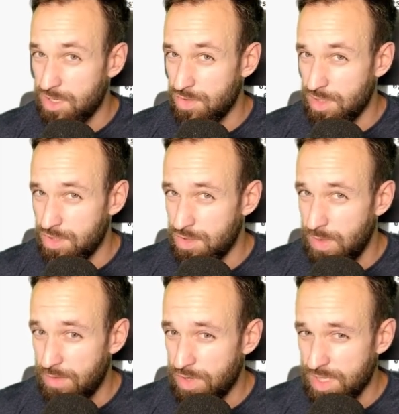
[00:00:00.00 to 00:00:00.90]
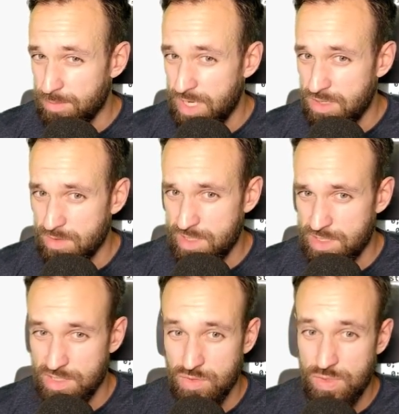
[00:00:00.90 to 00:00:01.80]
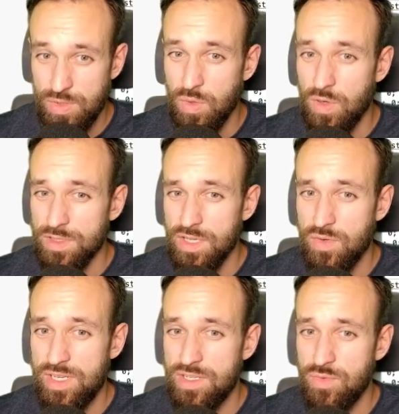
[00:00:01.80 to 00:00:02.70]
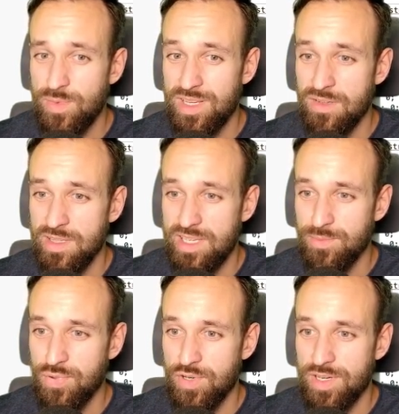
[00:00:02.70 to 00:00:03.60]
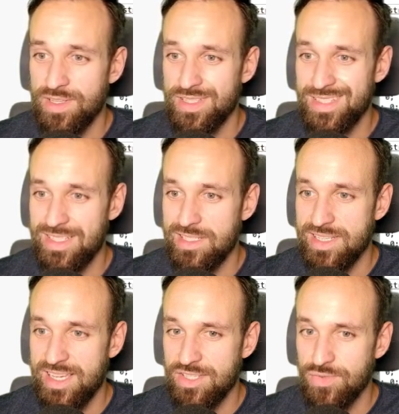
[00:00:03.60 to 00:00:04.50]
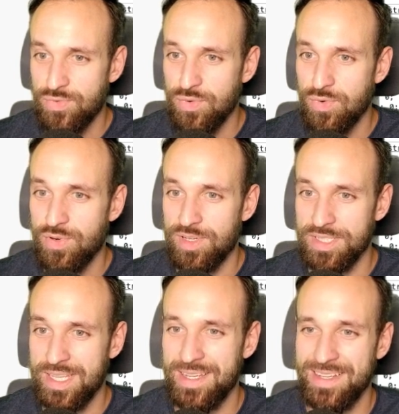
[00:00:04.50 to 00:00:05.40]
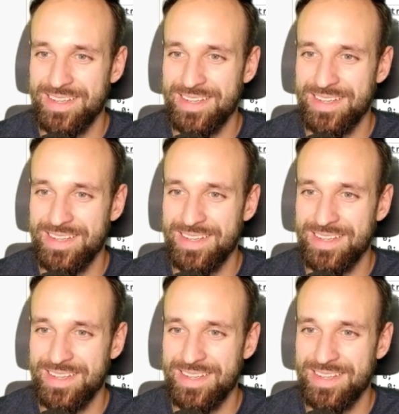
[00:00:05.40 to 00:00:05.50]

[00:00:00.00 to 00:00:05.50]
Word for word: you need to do everything manually. So you also need to manually import the CSS, of course.